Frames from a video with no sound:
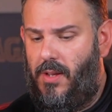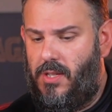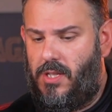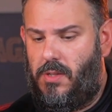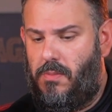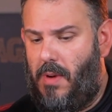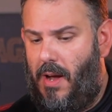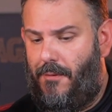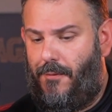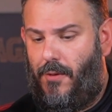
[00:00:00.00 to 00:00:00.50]
This
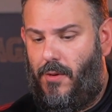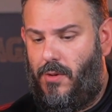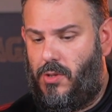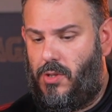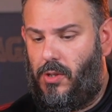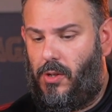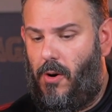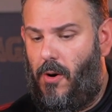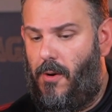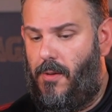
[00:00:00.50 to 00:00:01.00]
is my first
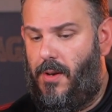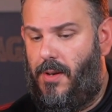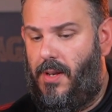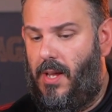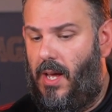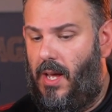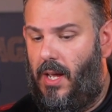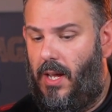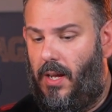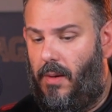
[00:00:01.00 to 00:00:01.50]
cigar of the
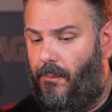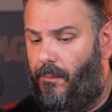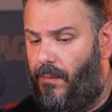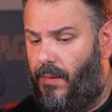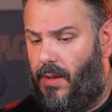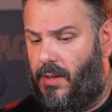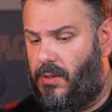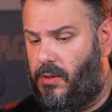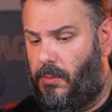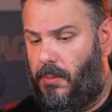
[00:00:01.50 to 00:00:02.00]
day.
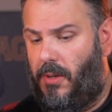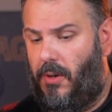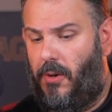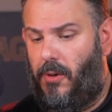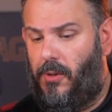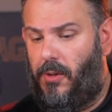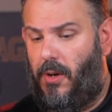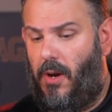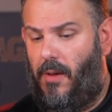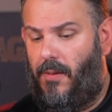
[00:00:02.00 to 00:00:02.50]
It's a little bit
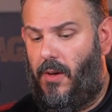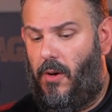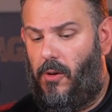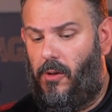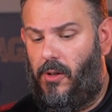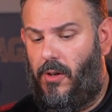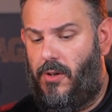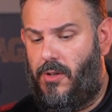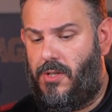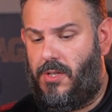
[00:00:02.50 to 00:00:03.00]
earlier on the
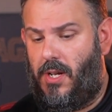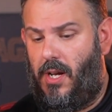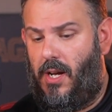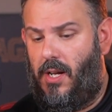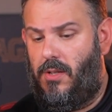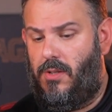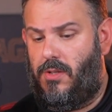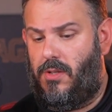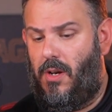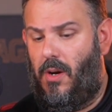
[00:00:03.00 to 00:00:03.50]
earlier
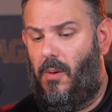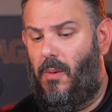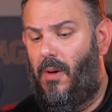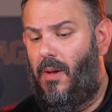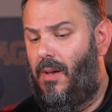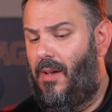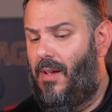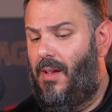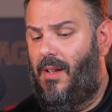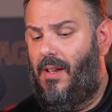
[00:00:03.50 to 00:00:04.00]
side. So
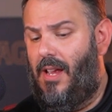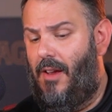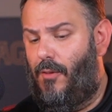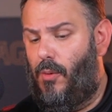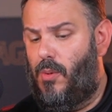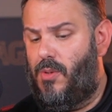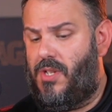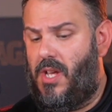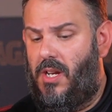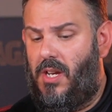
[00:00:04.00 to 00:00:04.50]
if it
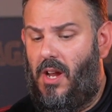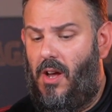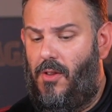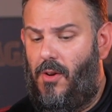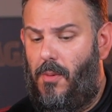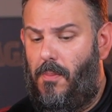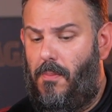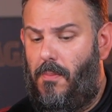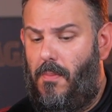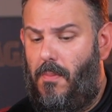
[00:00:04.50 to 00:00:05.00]
was any
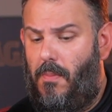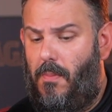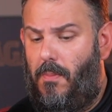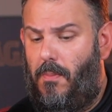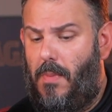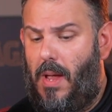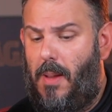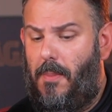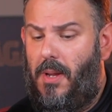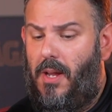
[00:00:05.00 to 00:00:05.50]
other,
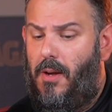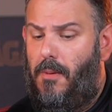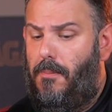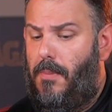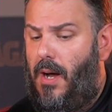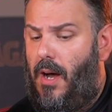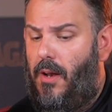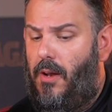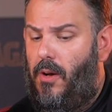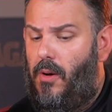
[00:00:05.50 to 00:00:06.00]
maybe
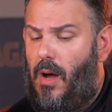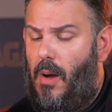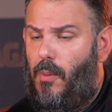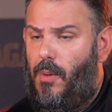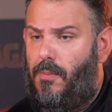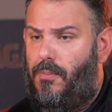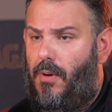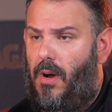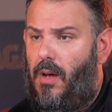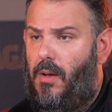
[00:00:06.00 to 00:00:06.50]
Habano, I
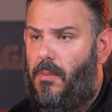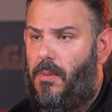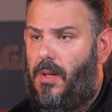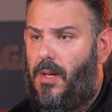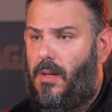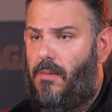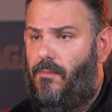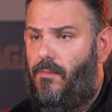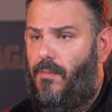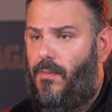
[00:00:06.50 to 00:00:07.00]
would
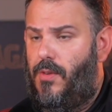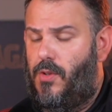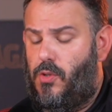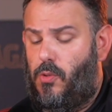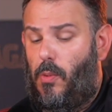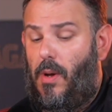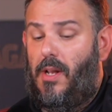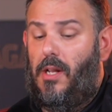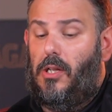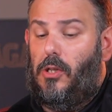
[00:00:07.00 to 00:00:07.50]
probably
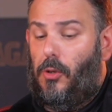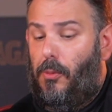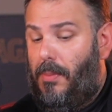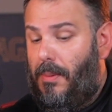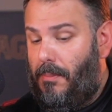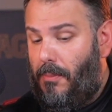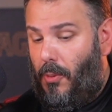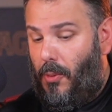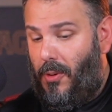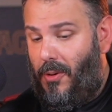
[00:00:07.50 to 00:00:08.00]
sweat a little
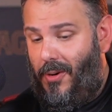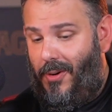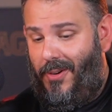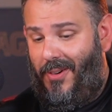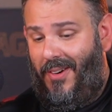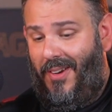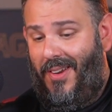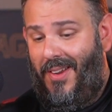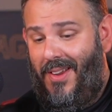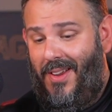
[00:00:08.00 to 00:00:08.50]
bit more.